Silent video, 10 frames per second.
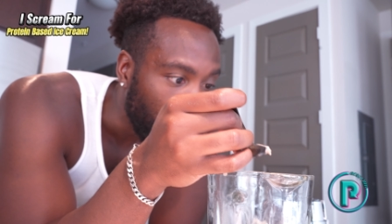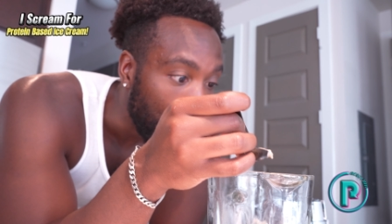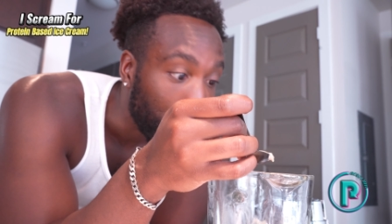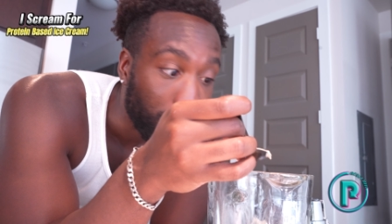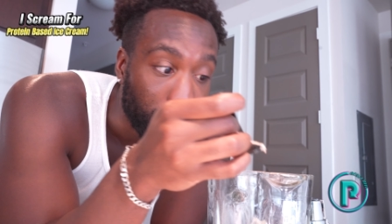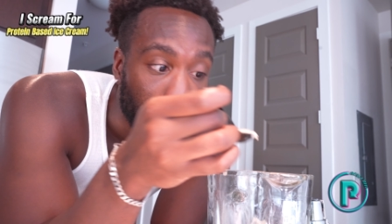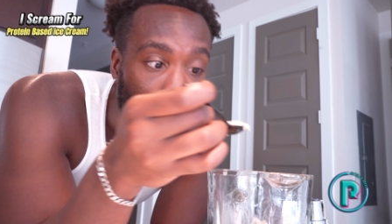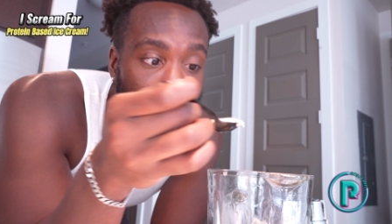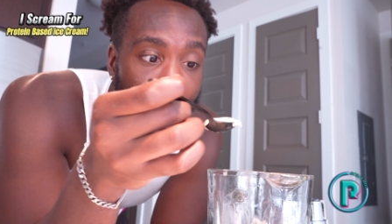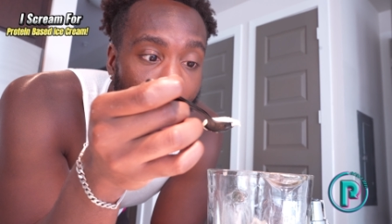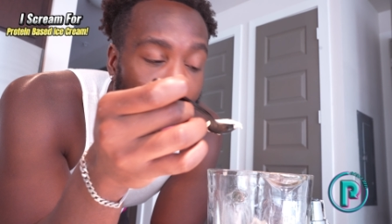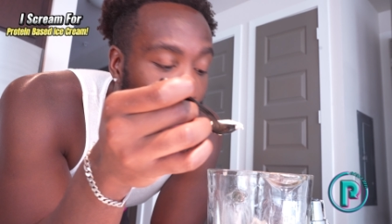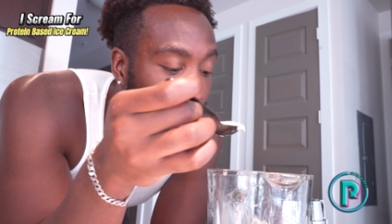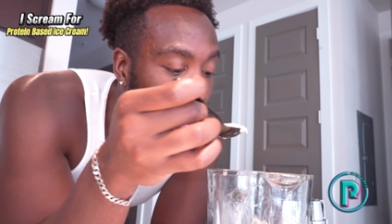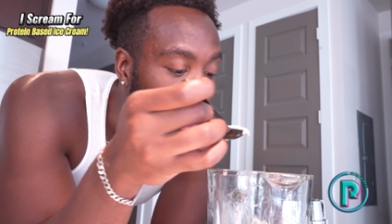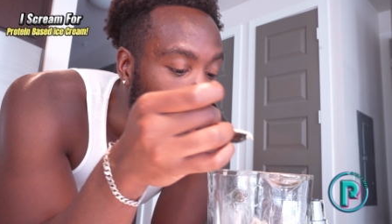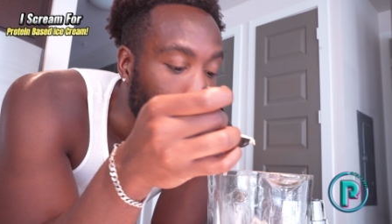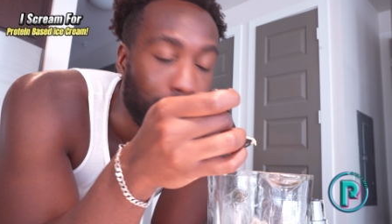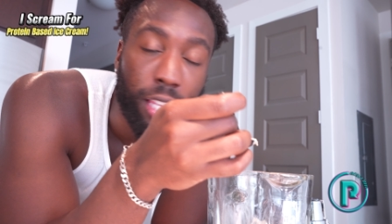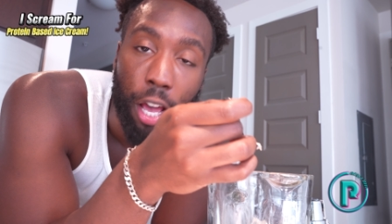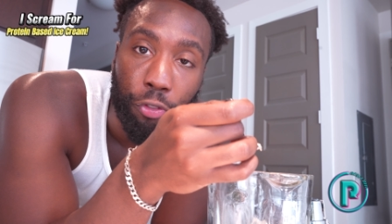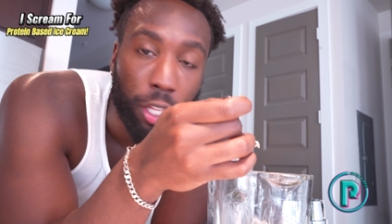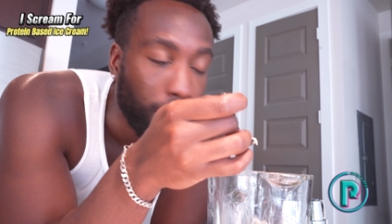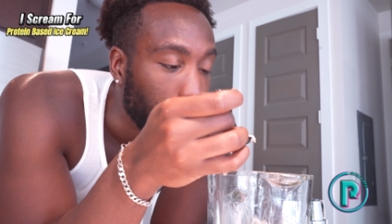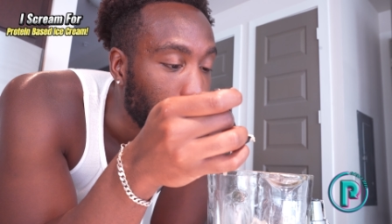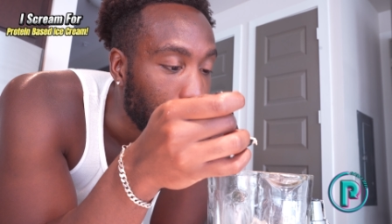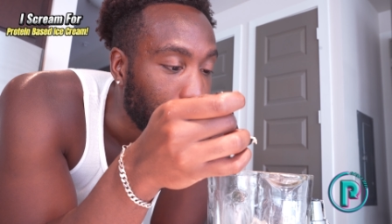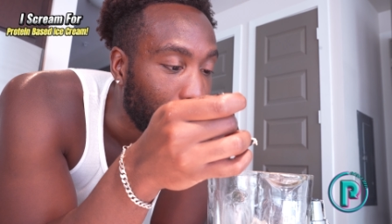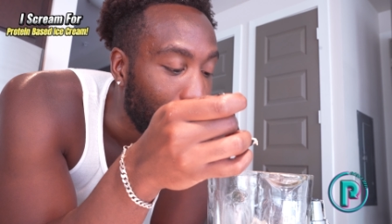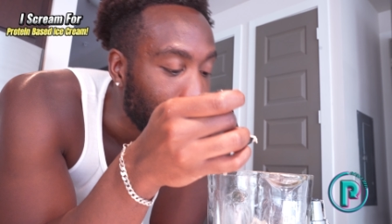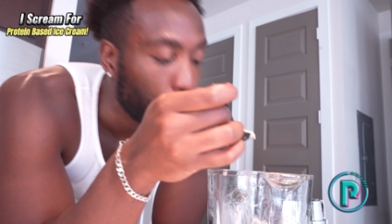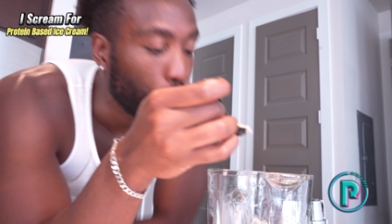but obviously it definitely tastes like ice